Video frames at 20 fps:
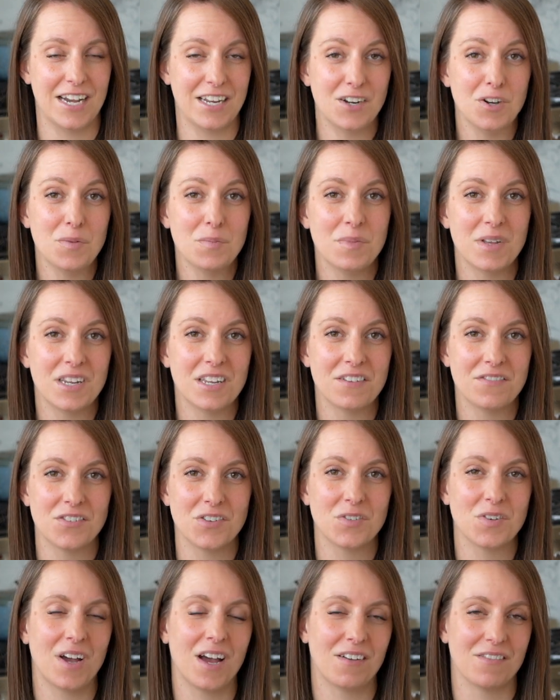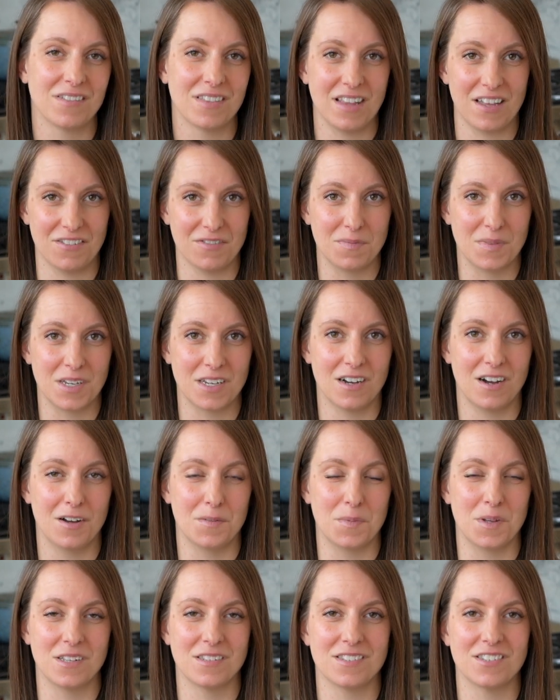I know many of you have left me
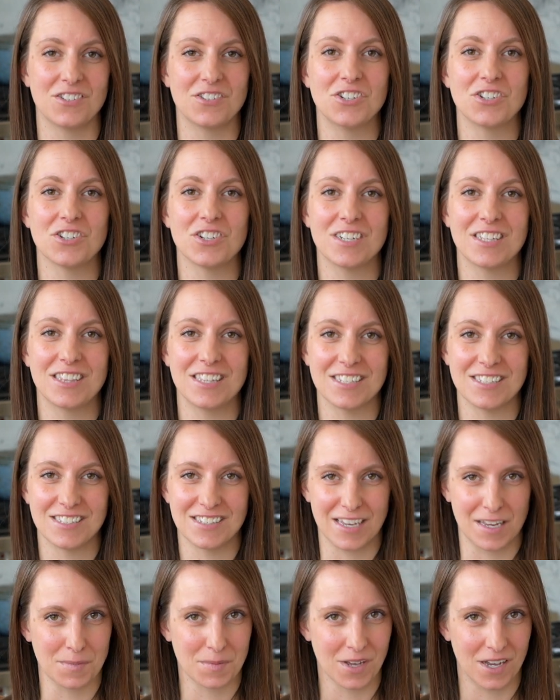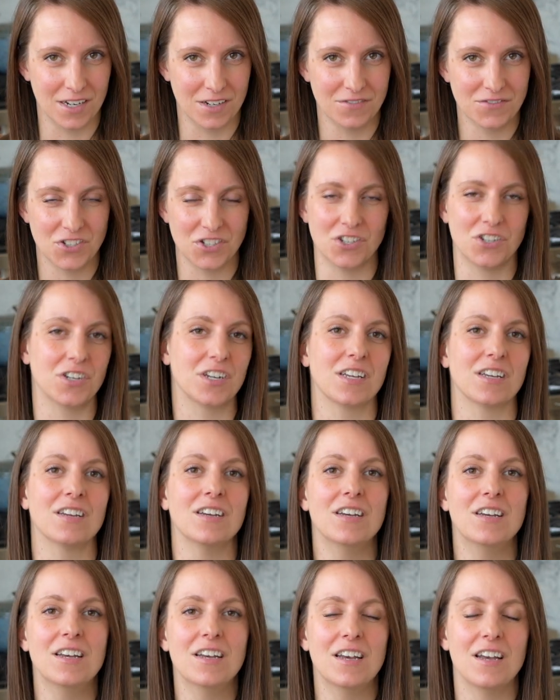comments and you're in this same kind of
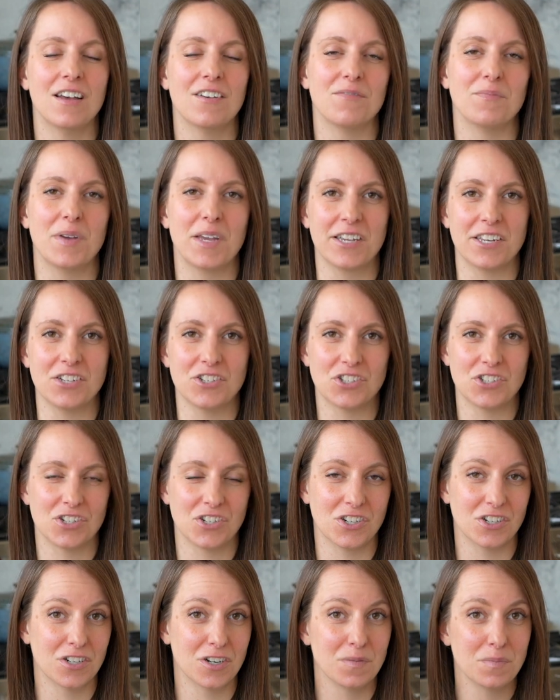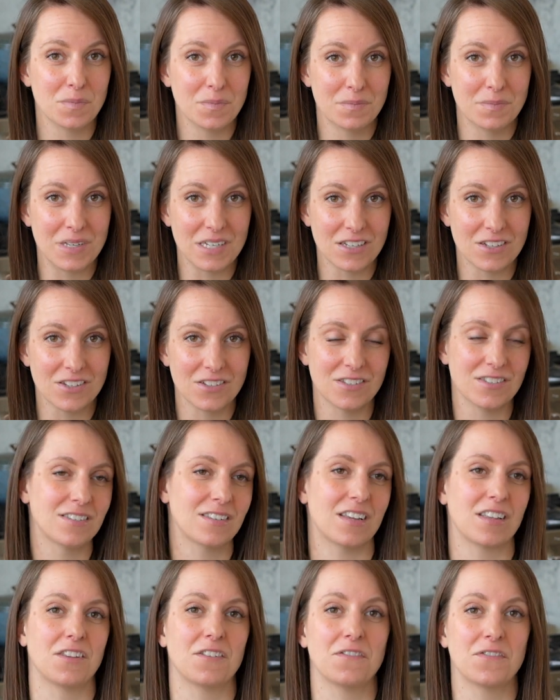journey of making sure your meals
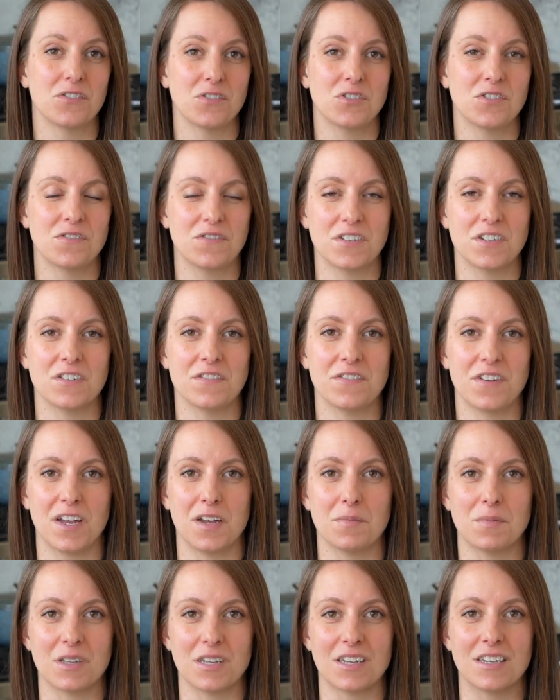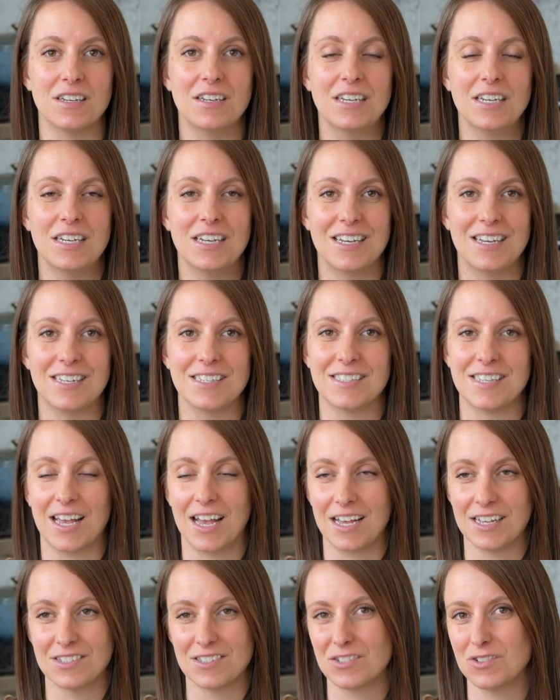and the food you feed your family is
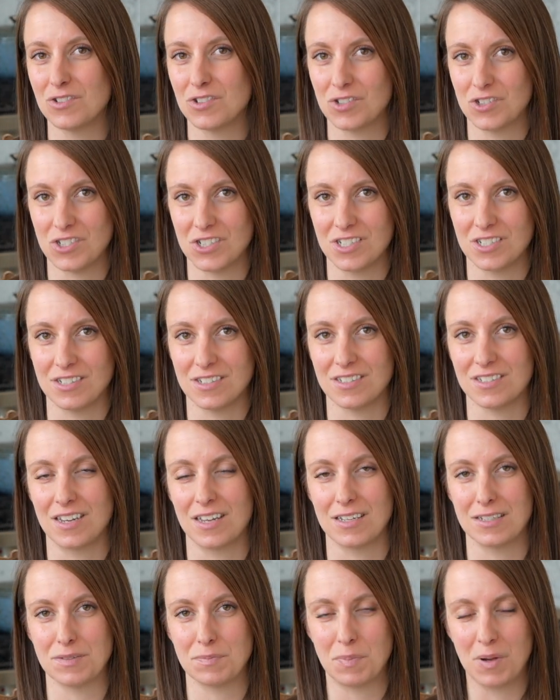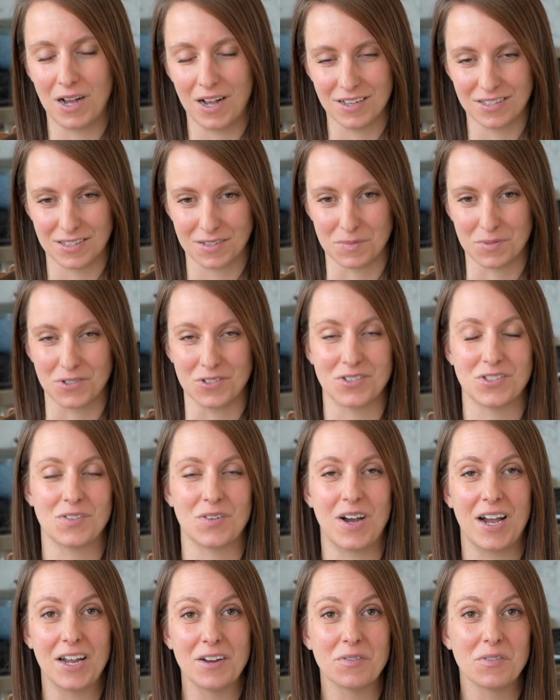as nutritious as possible. So
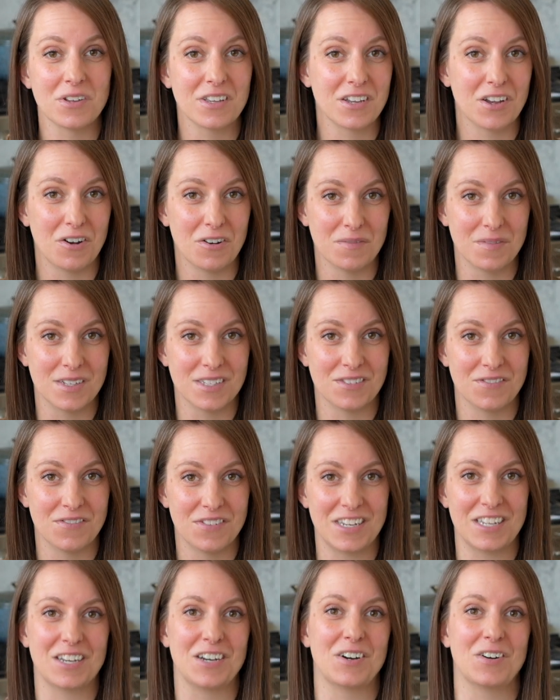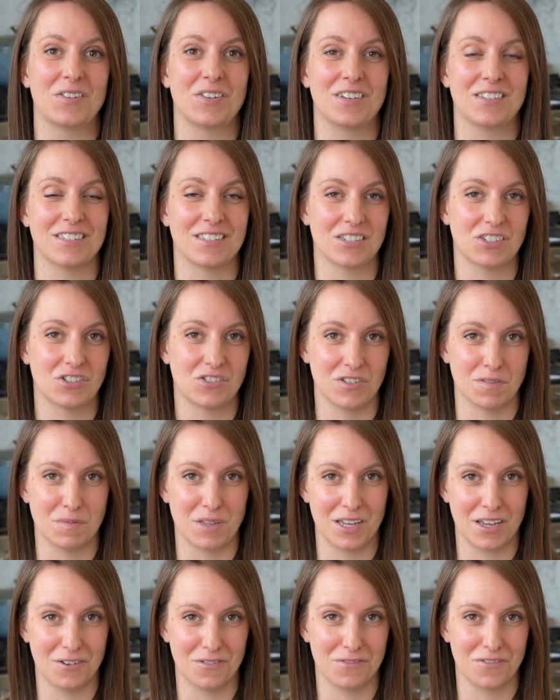I really hope this video is
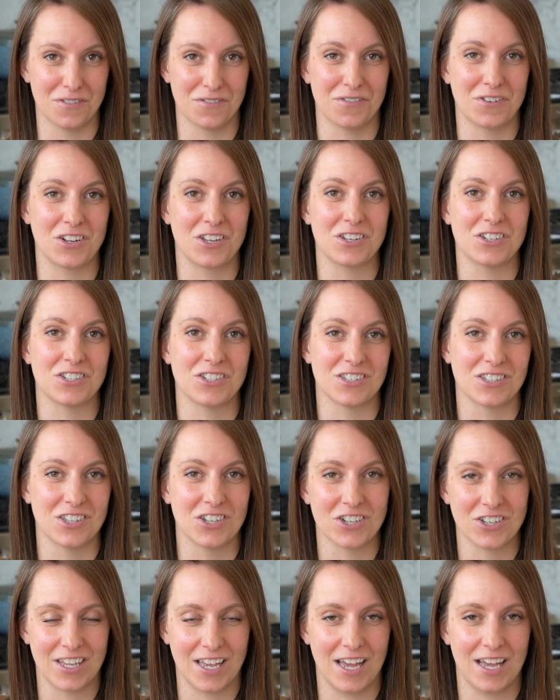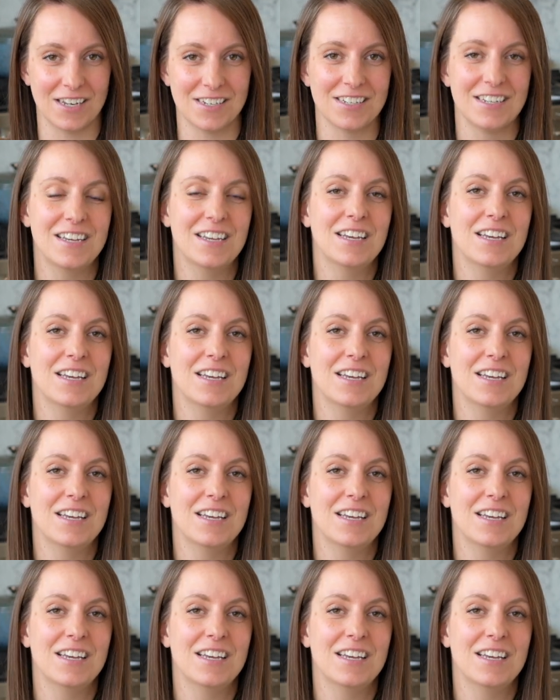extremely helpful for you to just look at.